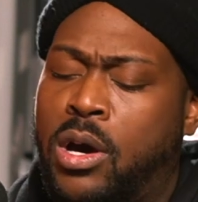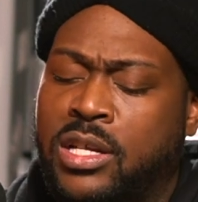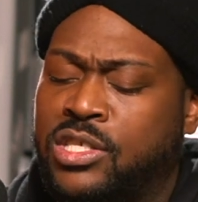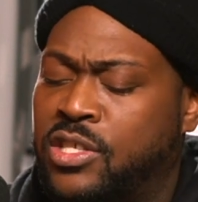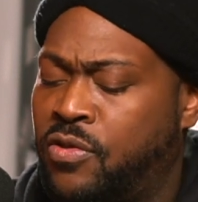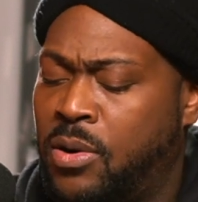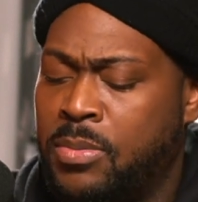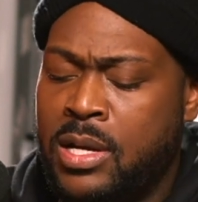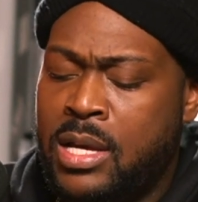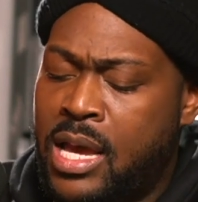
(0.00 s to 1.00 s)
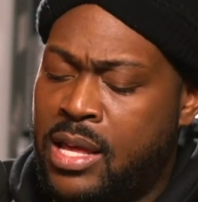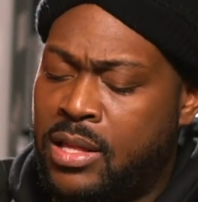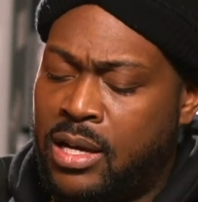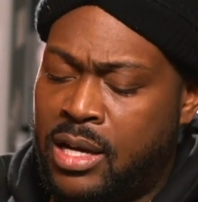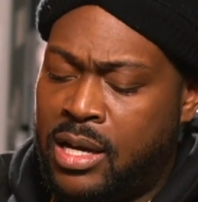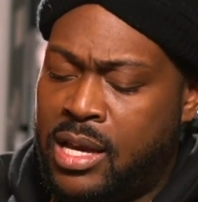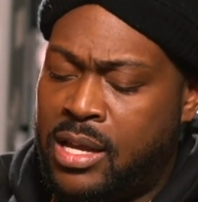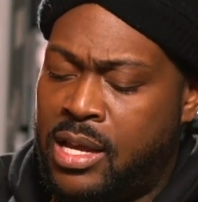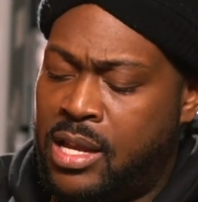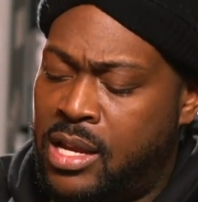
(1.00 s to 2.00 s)
artists just from in
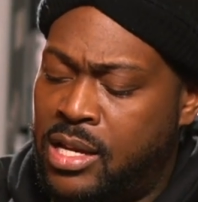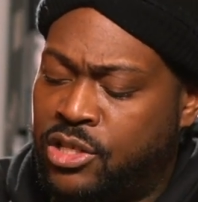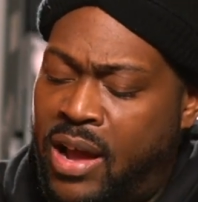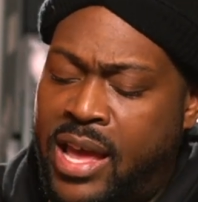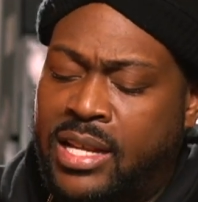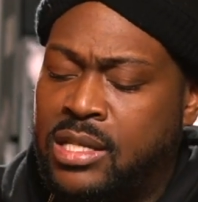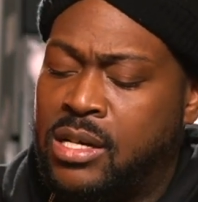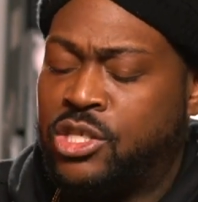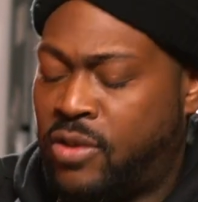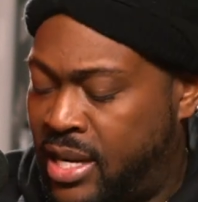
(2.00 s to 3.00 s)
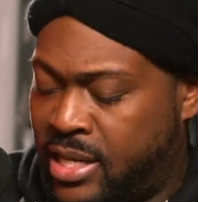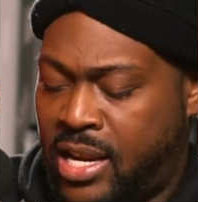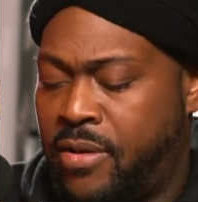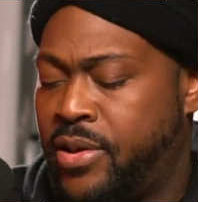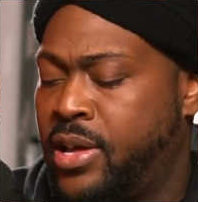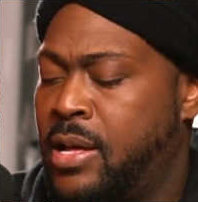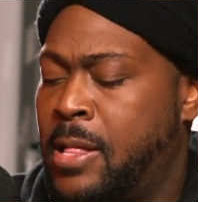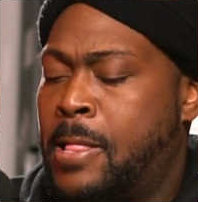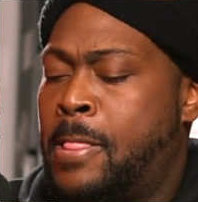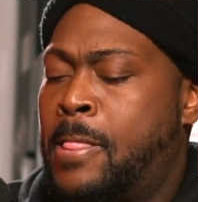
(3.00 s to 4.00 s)
the tri-state area.
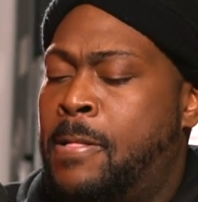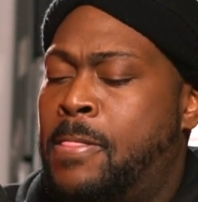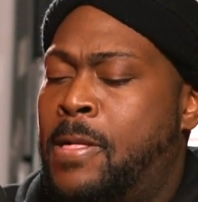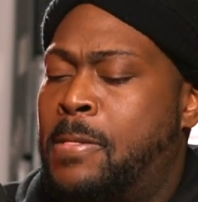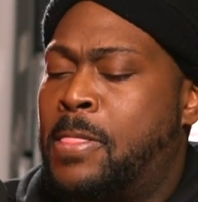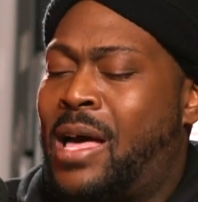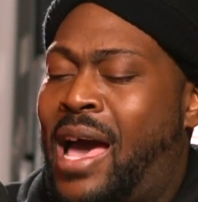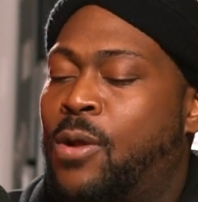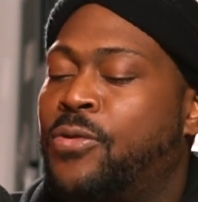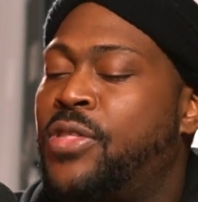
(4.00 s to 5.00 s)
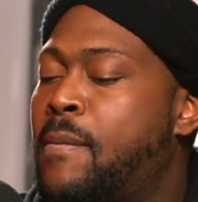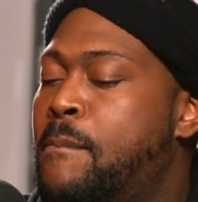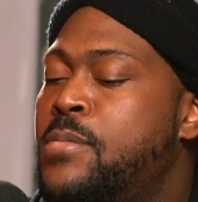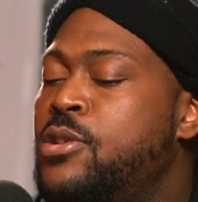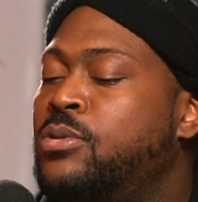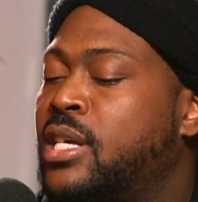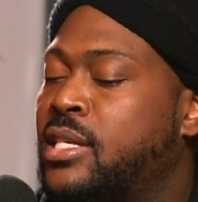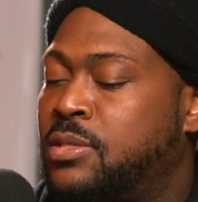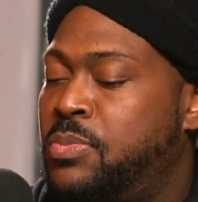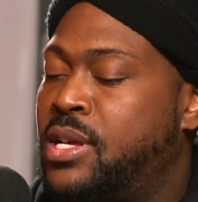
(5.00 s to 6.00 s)
I don't think
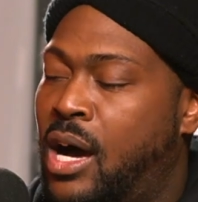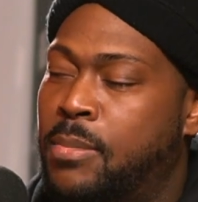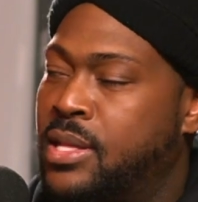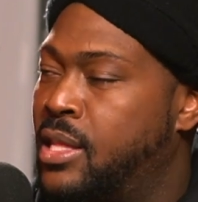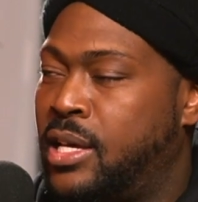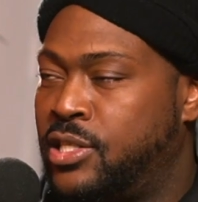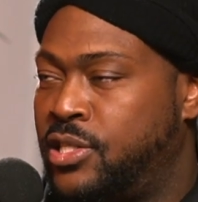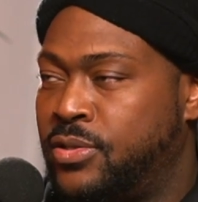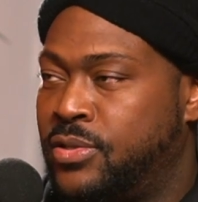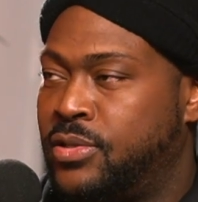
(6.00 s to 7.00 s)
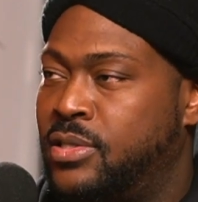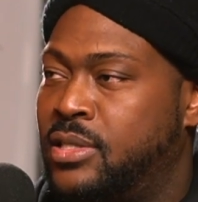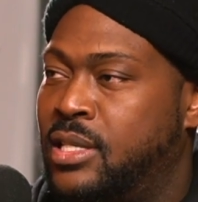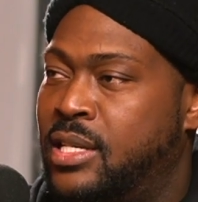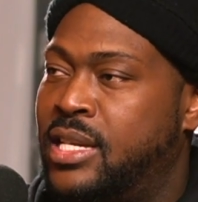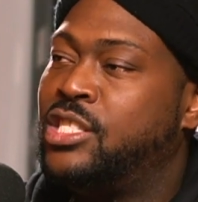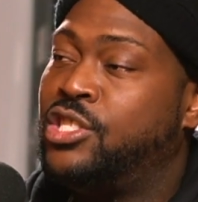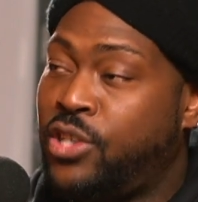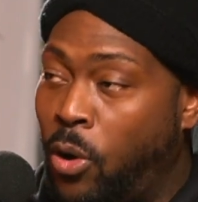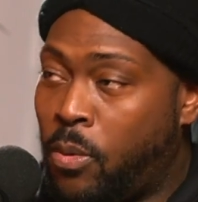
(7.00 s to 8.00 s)
music's becoming the issue. There's
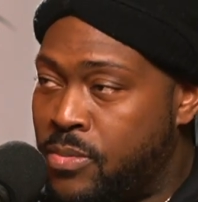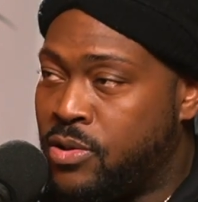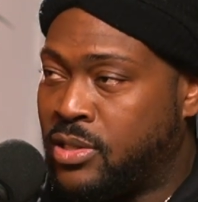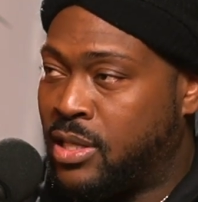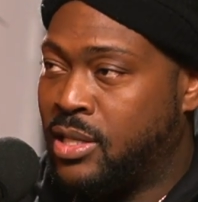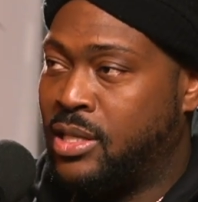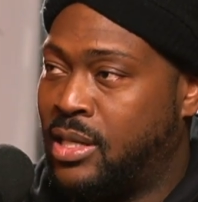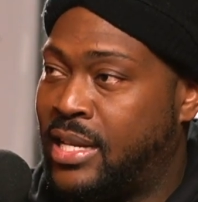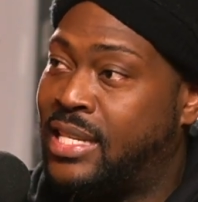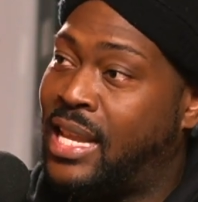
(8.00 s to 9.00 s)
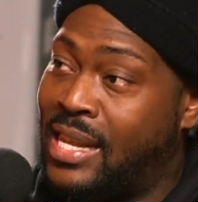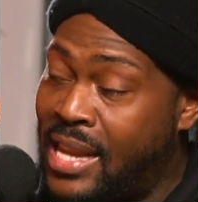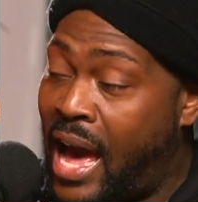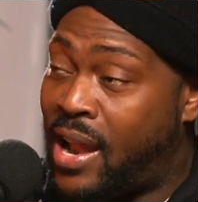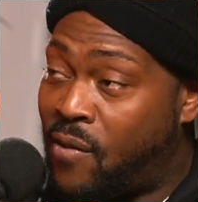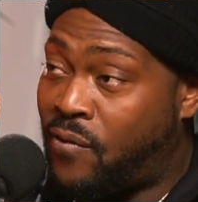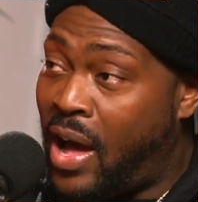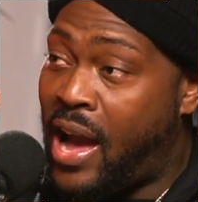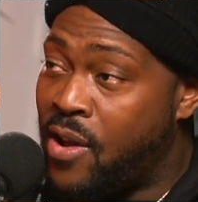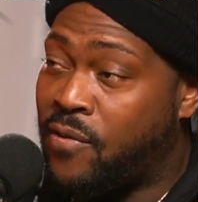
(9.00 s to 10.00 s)
dope music. Like there's a lot of
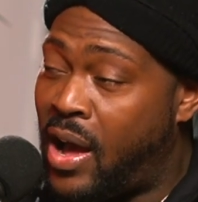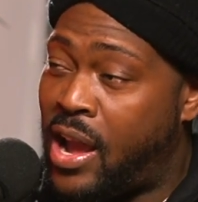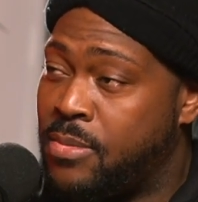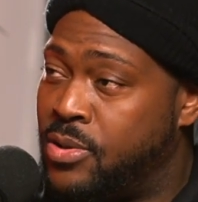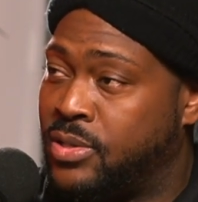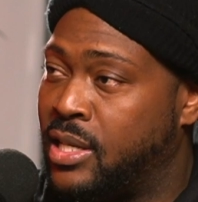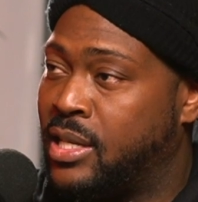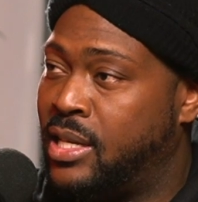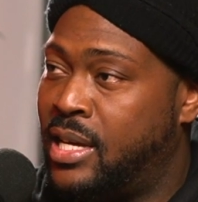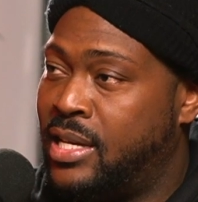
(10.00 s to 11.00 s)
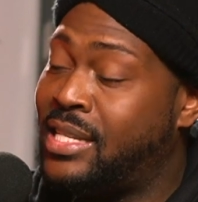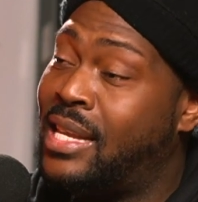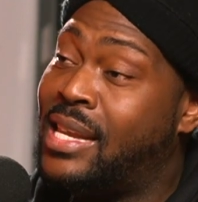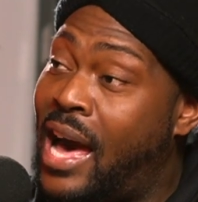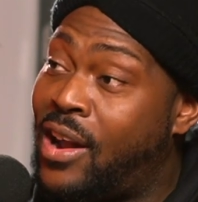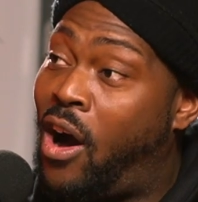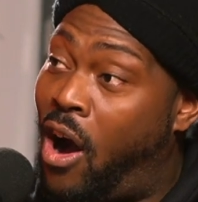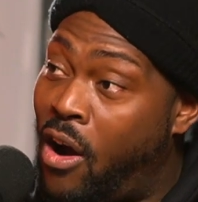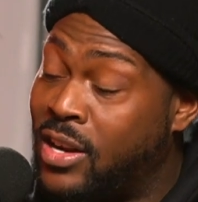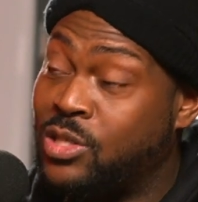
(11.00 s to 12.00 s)
fire music. There's a lot of
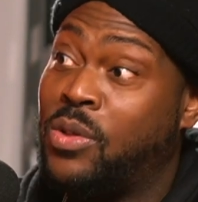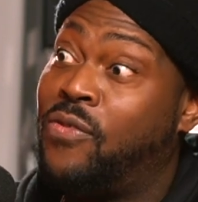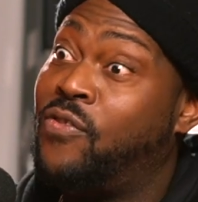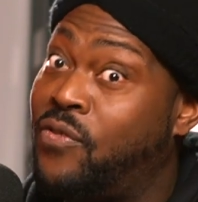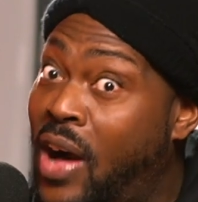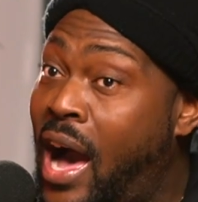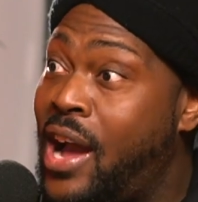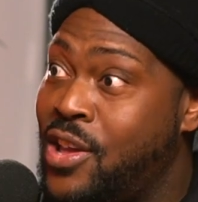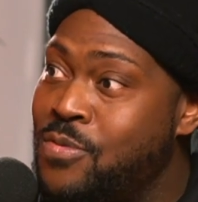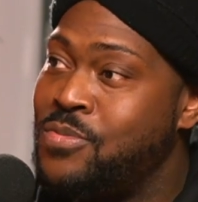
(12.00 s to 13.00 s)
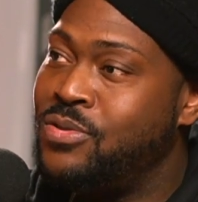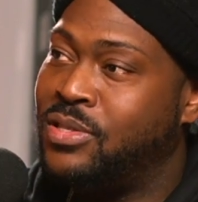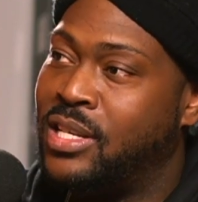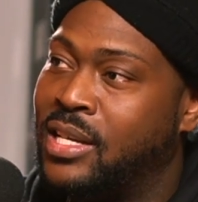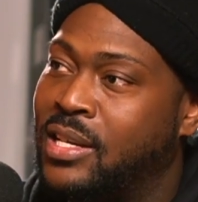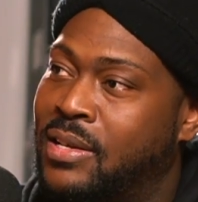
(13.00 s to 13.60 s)
artists with fire music.